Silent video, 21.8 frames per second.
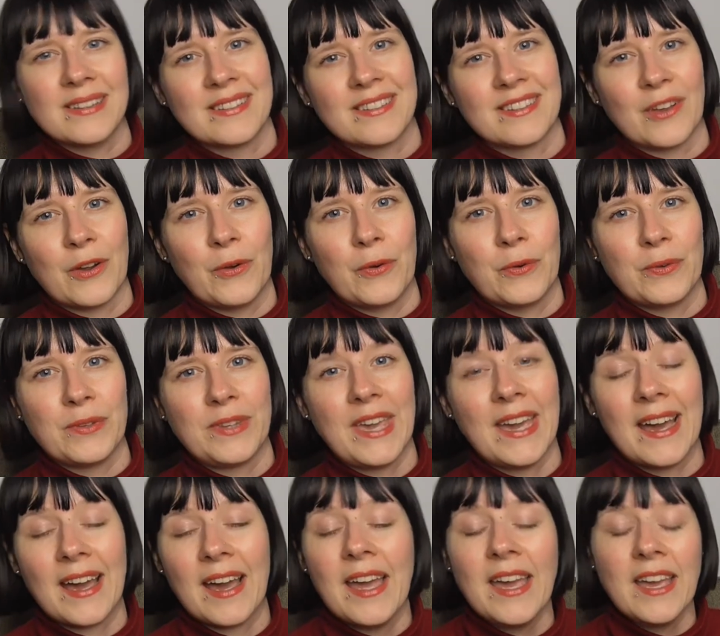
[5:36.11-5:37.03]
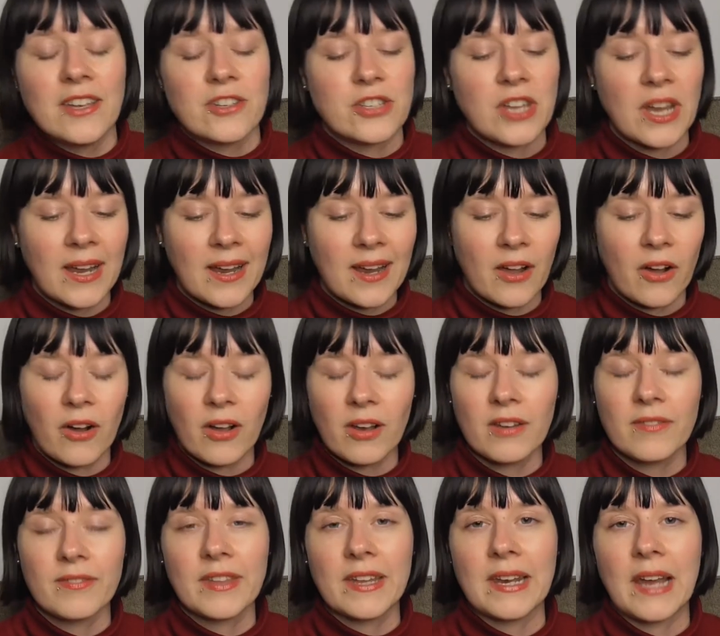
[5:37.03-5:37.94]
So yeah, check
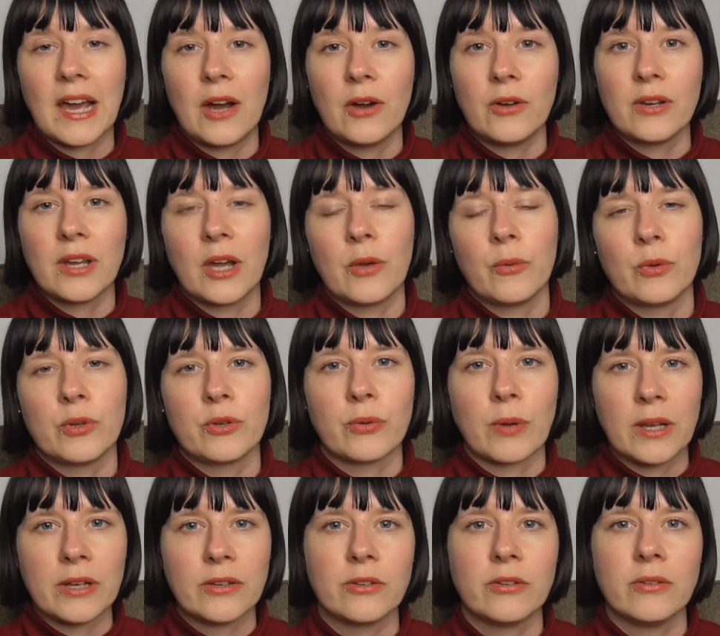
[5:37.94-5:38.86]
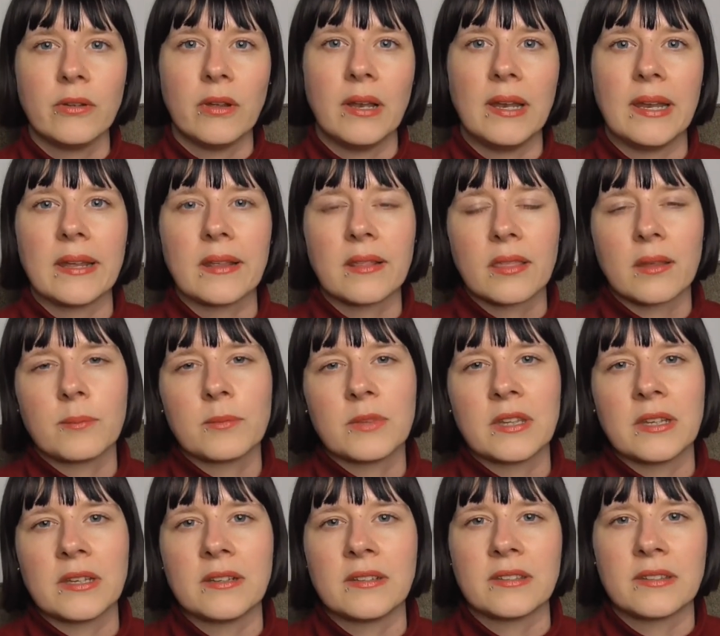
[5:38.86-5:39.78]
all of that out. I will try to link some
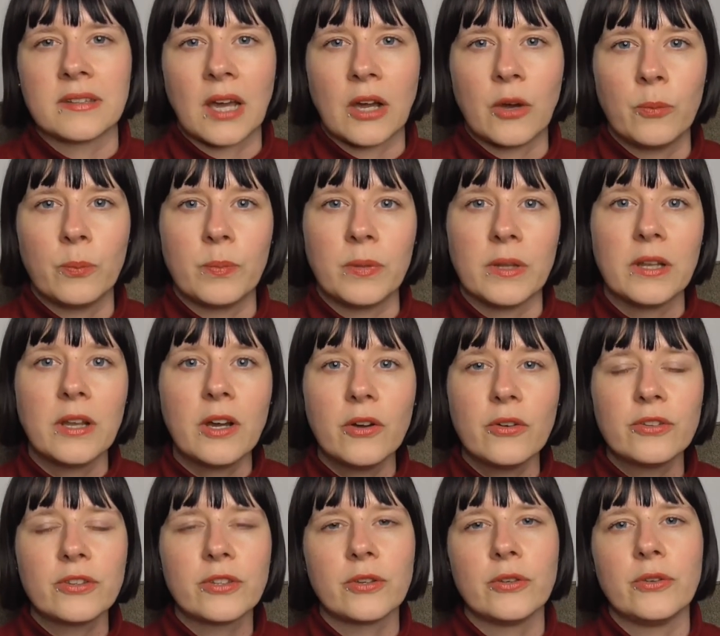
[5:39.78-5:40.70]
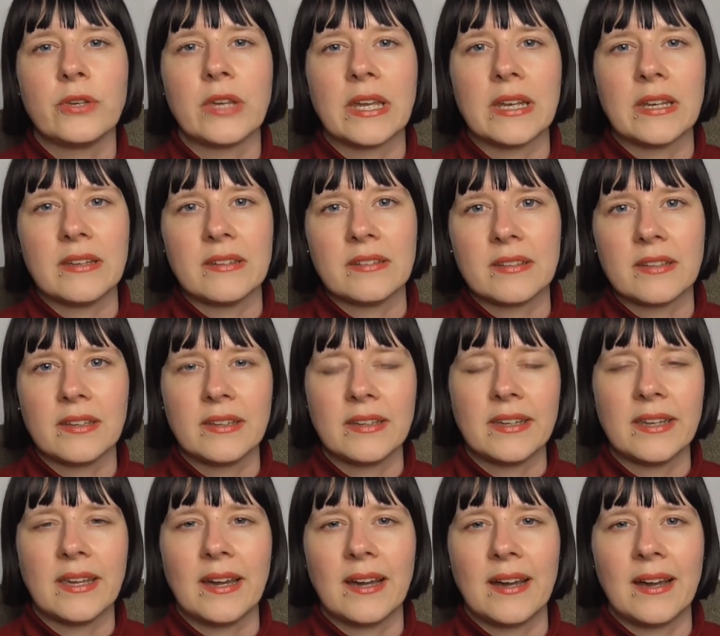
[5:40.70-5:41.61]
things down below so you can
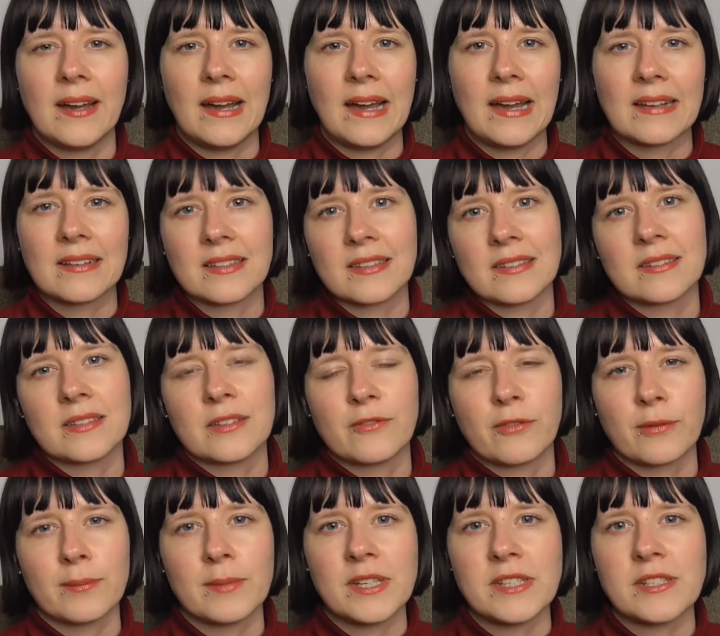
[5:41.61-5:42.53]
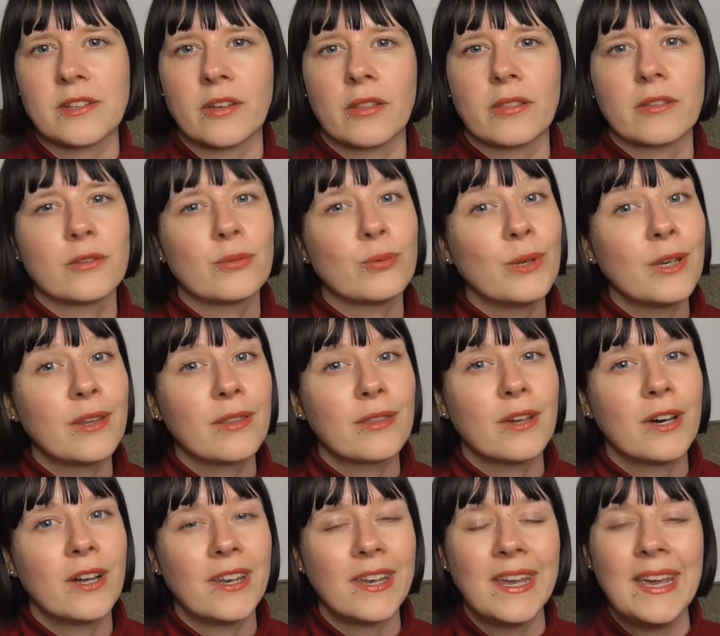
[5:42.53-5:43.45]
easily access information on this
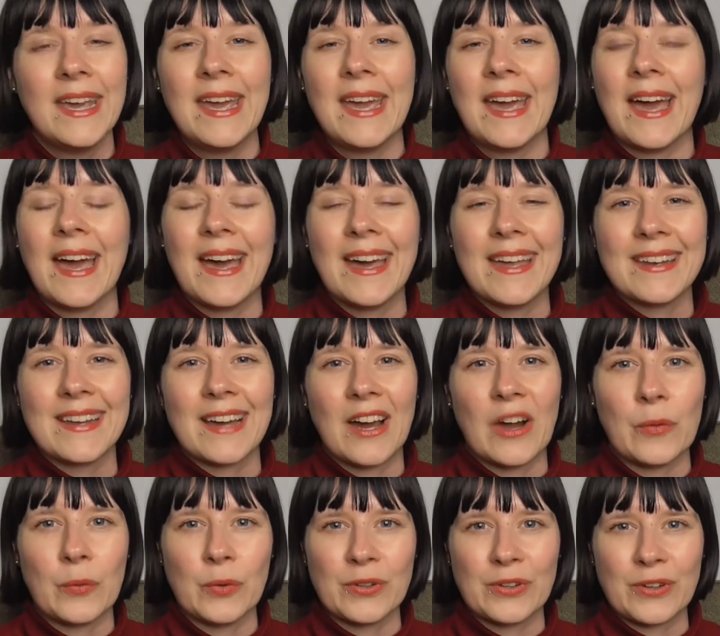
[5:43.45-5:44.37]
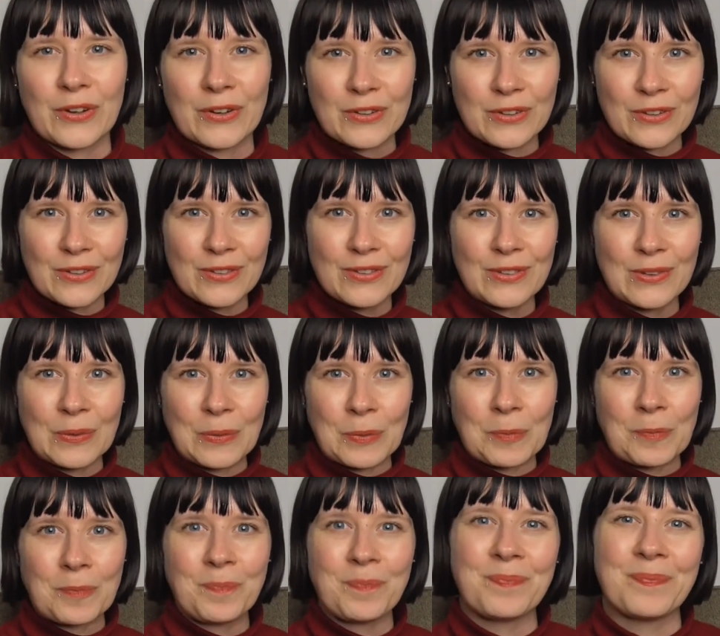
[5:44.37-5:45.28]
readathon, and I will talk to you
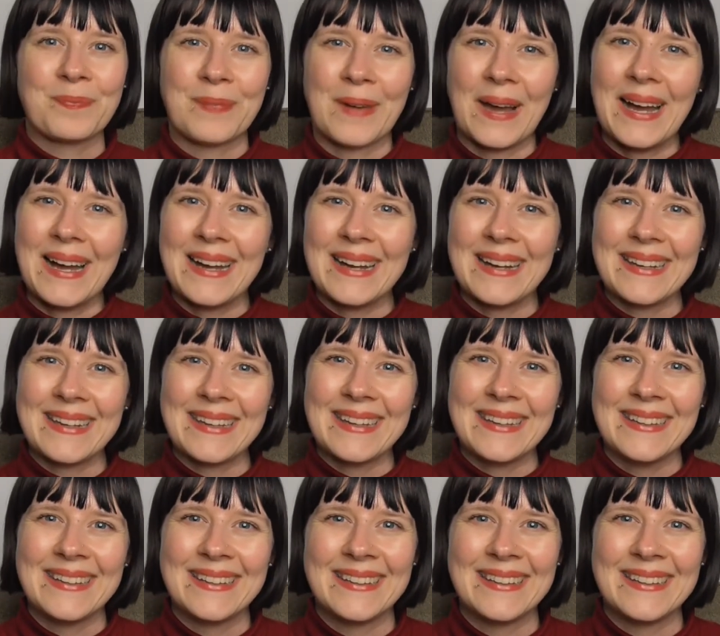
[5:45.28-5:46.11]
soon. Bye!